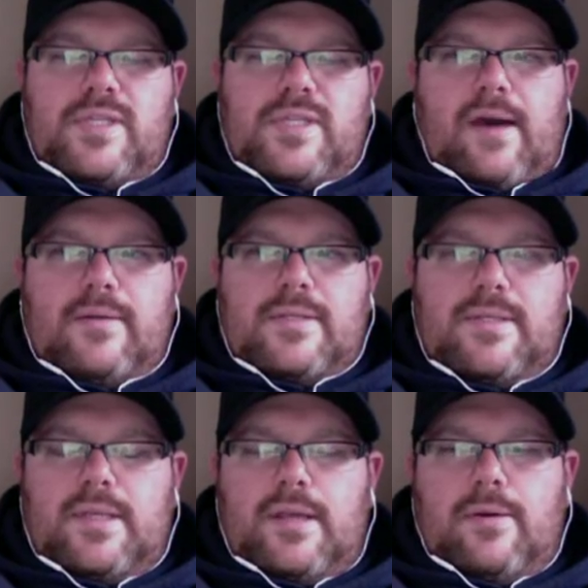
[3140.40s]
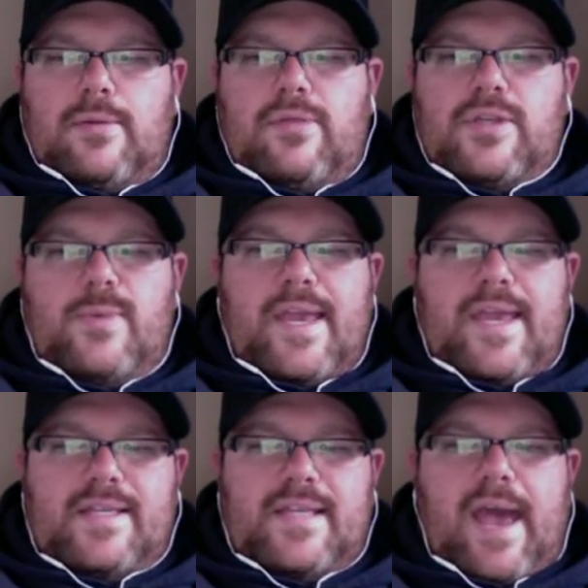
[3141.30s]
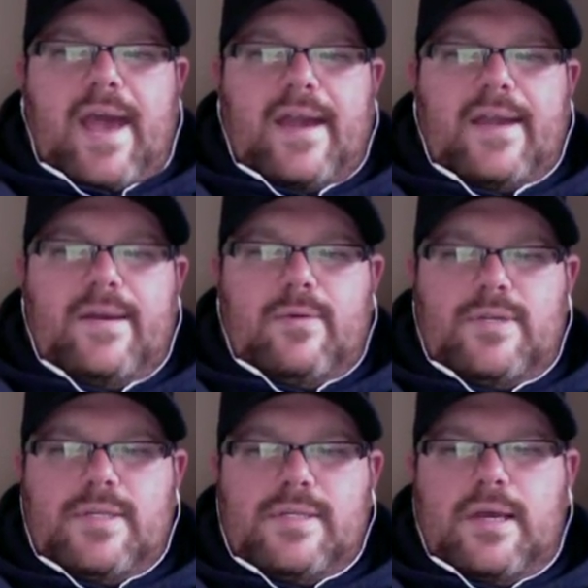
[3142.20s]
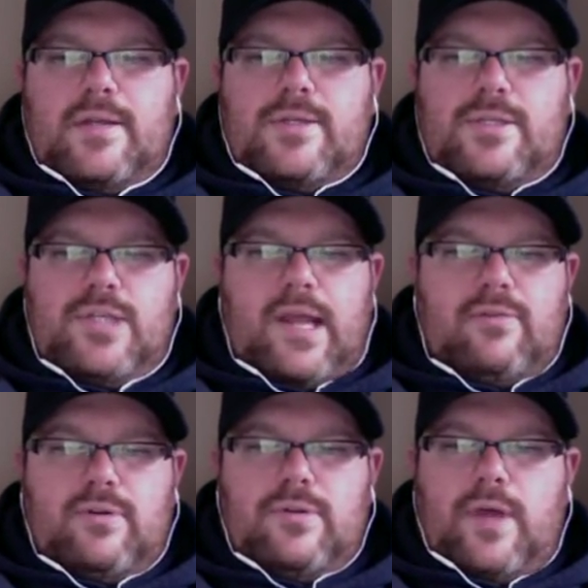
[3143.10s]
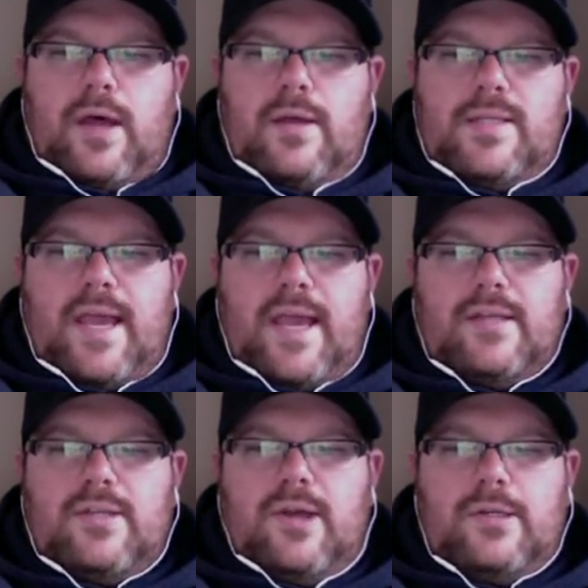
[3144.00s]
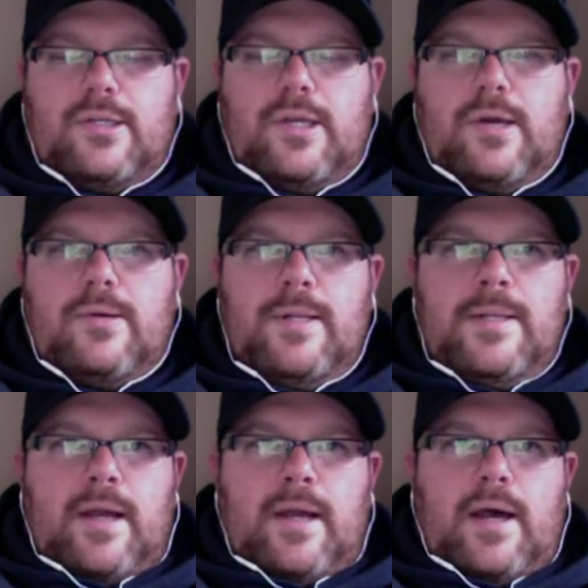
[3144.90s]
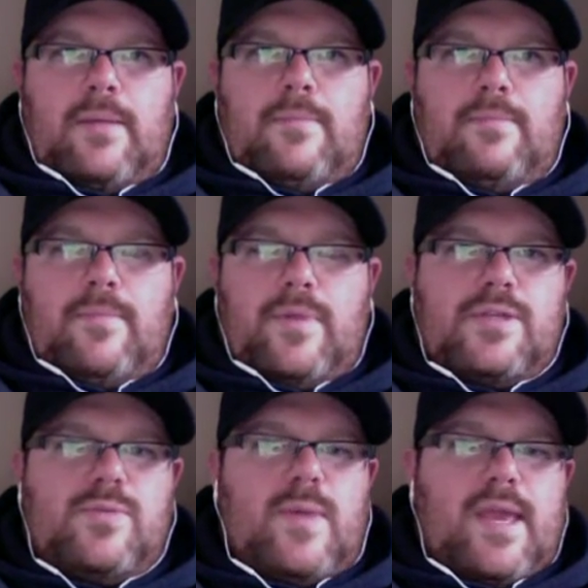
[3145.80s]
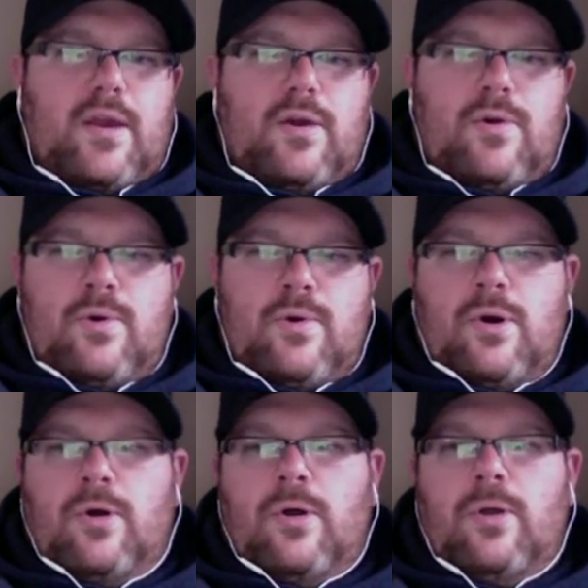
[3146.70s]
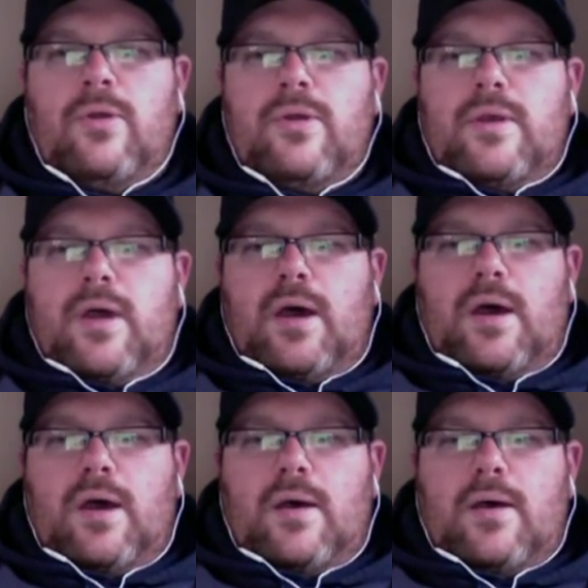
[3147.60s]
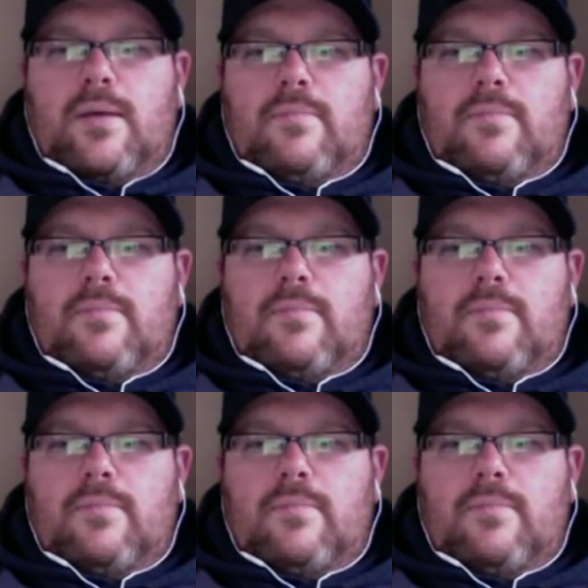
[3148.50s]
out This Week in Tech, which is just general tech talk show. This Week in Google, a